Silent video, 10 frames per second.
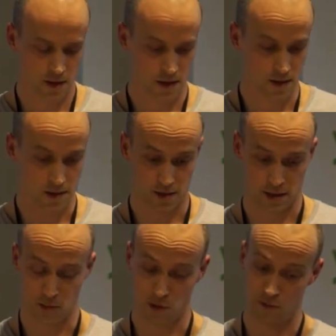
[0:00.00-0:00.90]
A
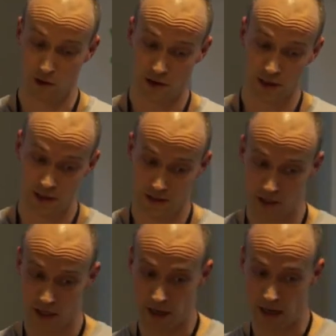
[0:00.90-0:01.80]
couple of more things to
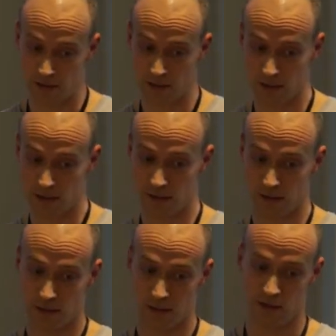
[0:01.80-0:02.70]
check out
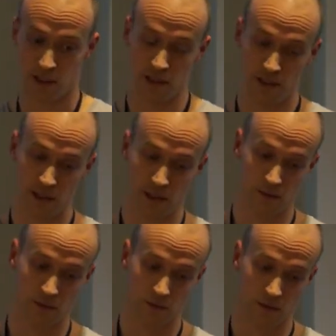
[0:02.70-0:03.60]
is the change set,
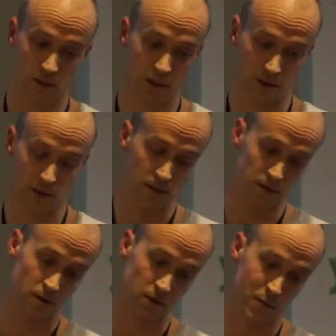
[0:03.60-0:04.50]
which I just
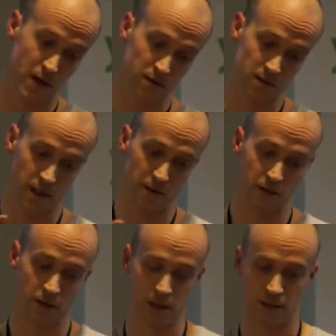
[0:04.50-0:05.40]
talked about,
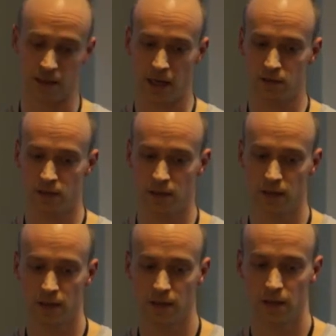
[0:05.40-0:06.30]
saving and scheduling,
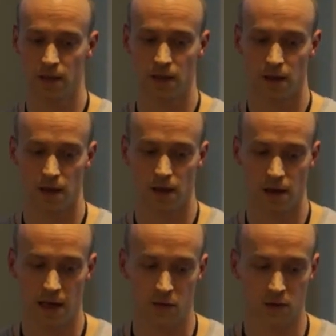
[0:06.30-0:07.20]

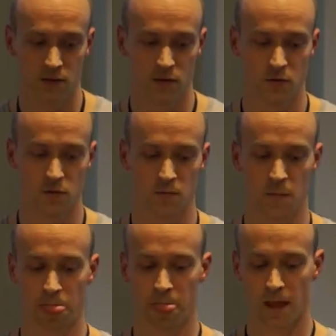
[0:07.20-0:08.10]
and also
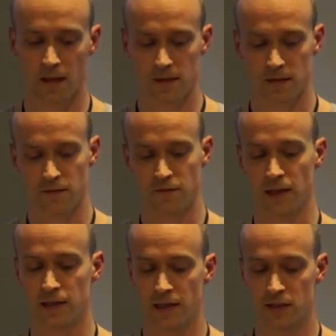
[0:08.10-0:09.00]

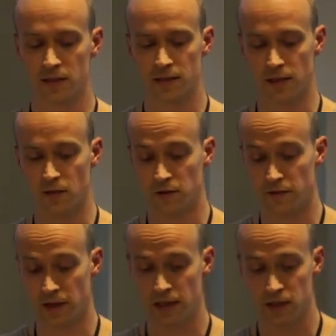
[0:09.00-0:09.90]
validations and
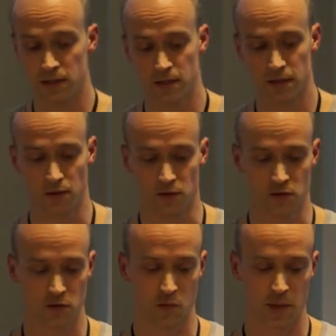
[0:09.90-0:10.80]
notifications in the
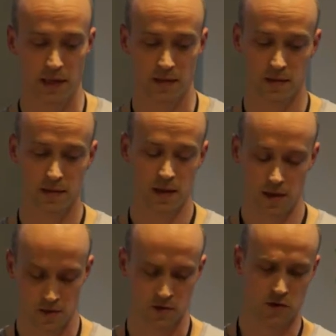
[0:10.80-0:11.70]
control panel,
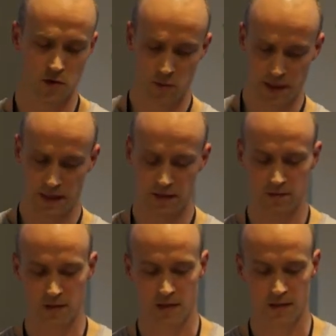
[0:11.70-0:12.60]
control pane of
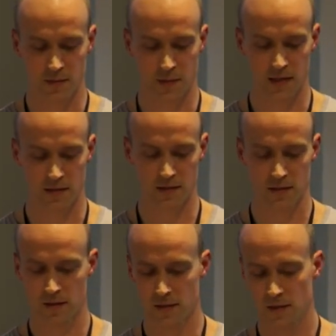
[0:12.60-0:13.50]
the customizer,
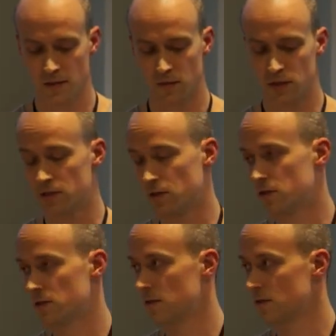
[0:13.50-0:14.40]
which is
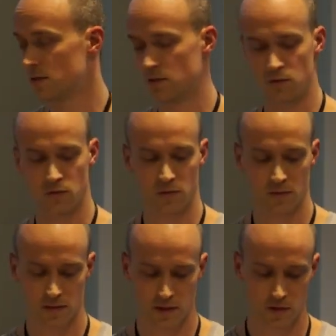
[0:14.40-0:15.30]
also cool
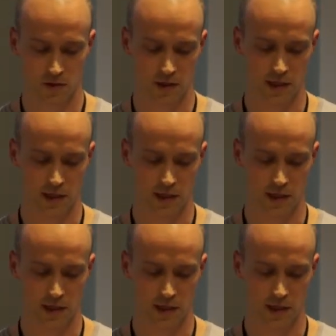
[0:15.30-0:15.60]
user